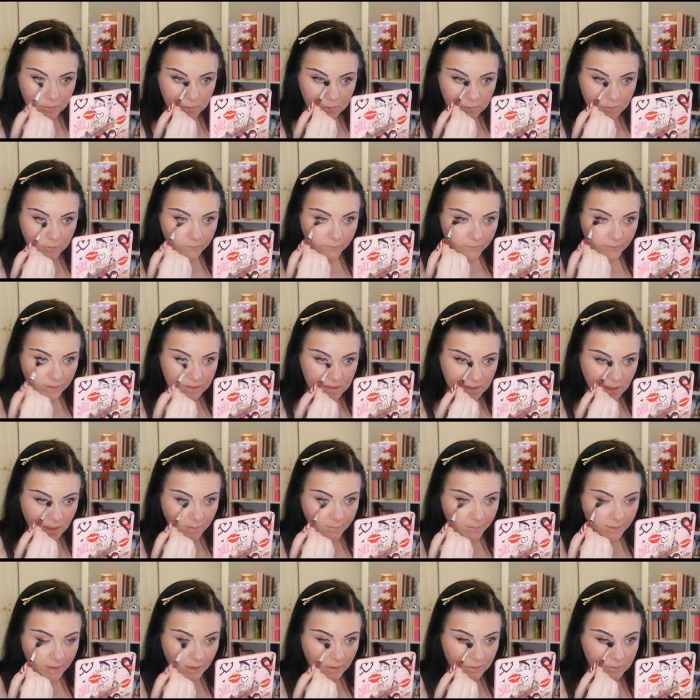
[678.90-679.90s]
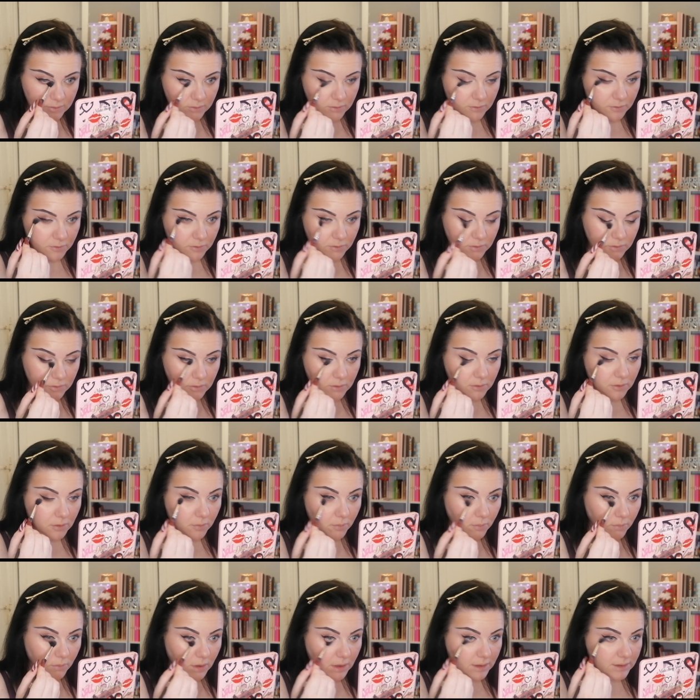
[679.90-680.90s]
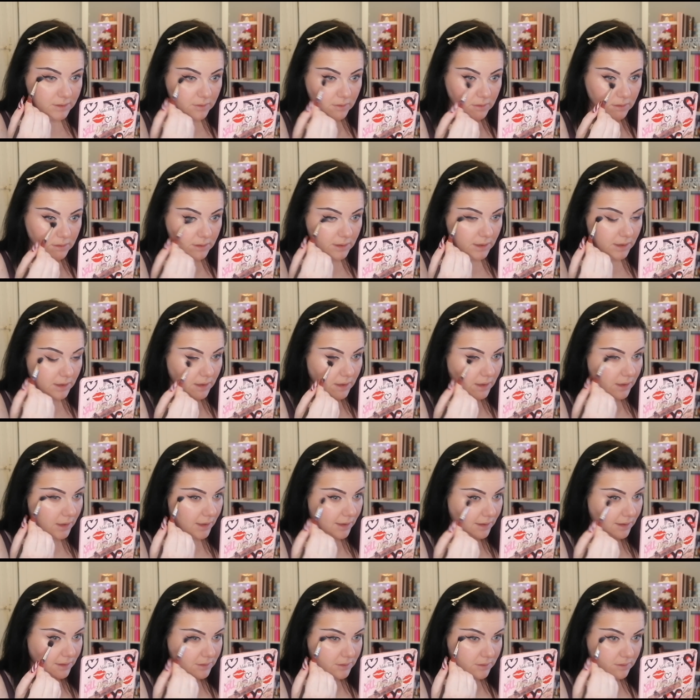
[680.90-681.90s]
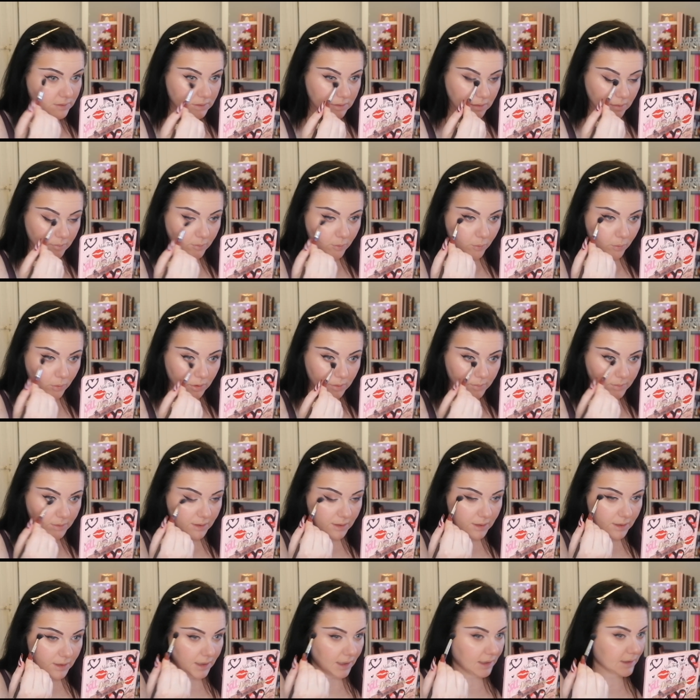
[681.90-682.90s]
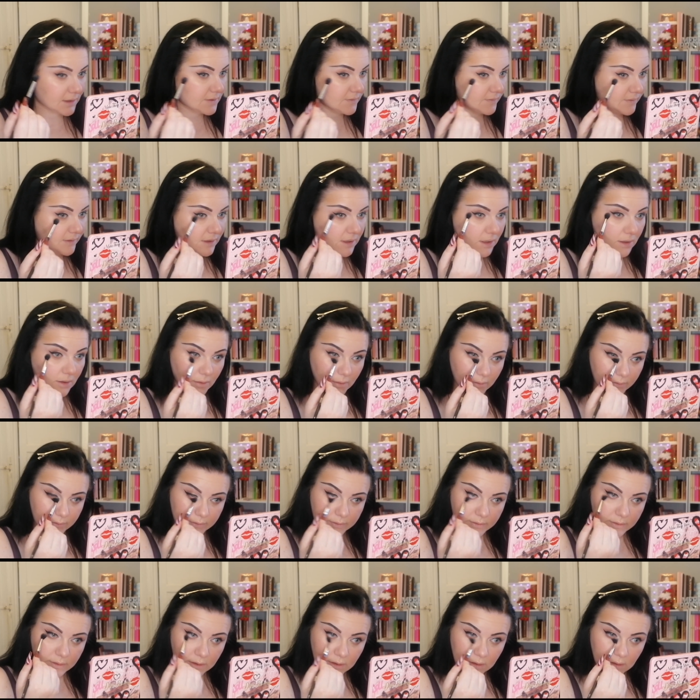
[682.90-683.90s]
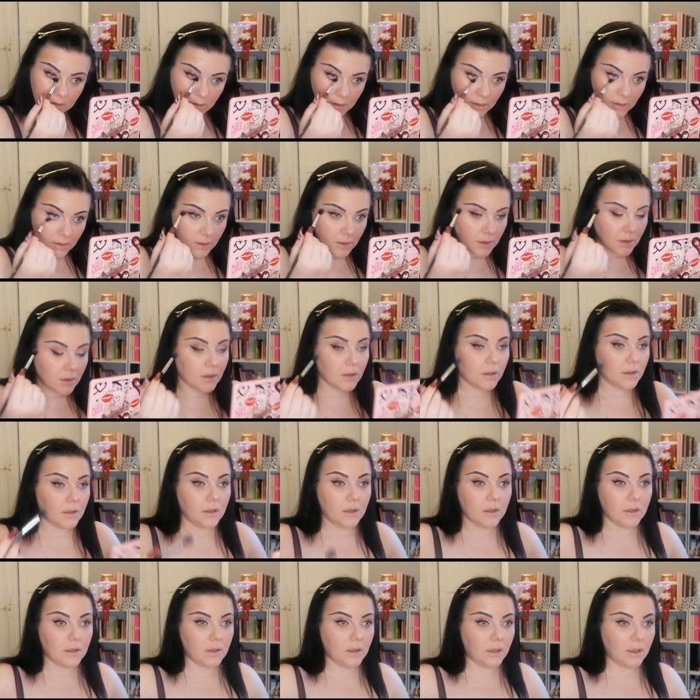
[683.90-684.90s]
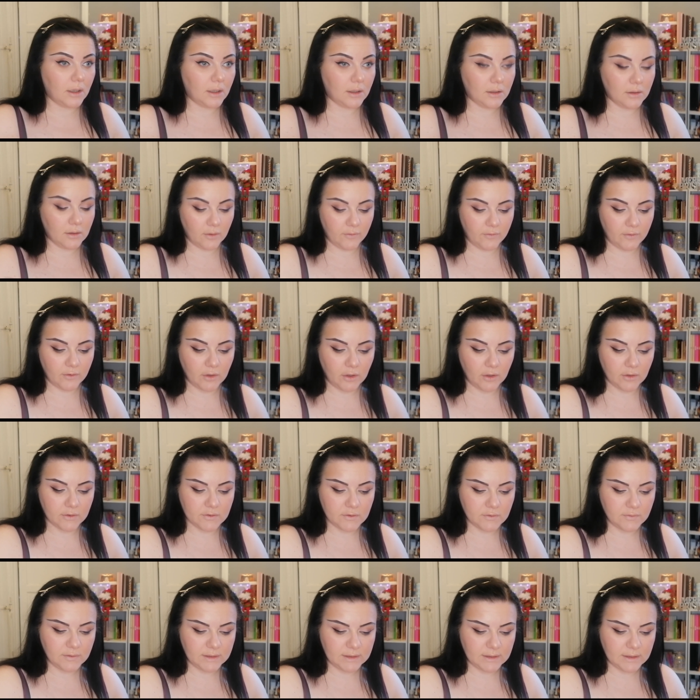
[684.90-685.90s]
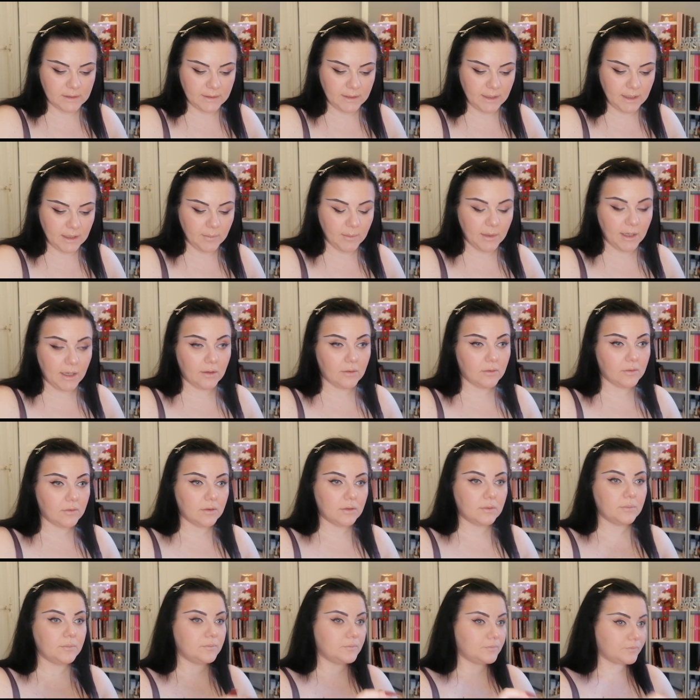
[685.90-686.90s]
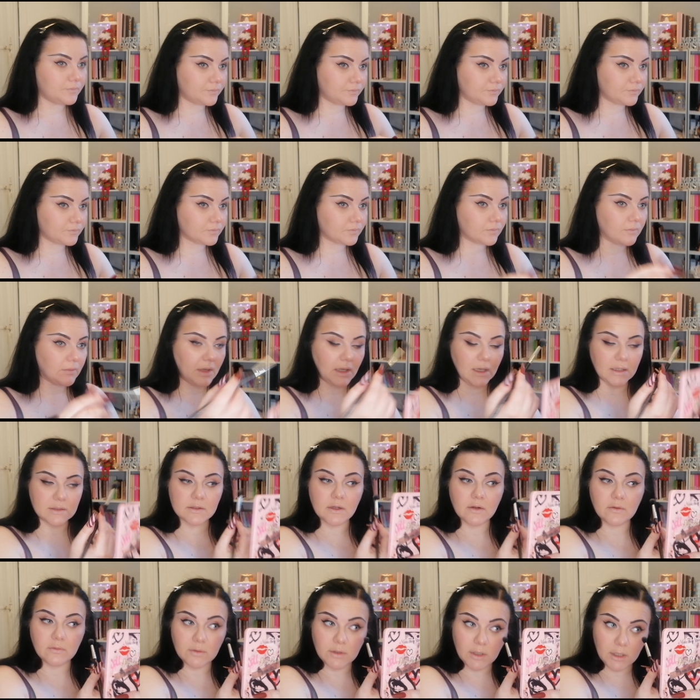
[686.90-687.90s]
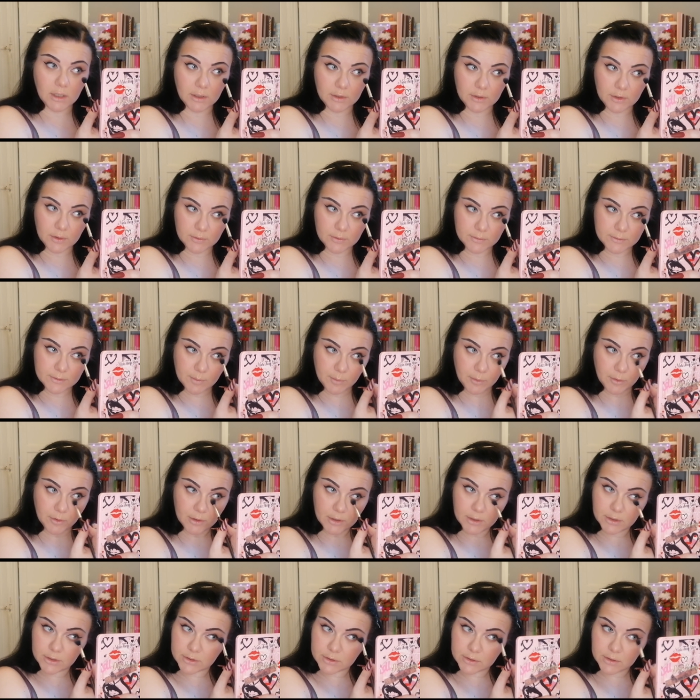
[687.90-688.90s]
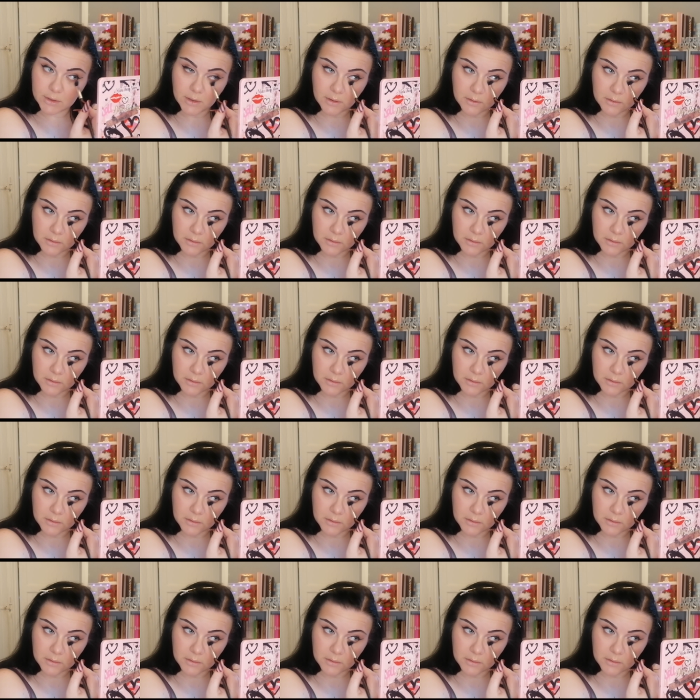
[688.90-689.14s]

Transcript: Something's telling me I've done one of my last videos and I forgot to read the name out as I used the brush.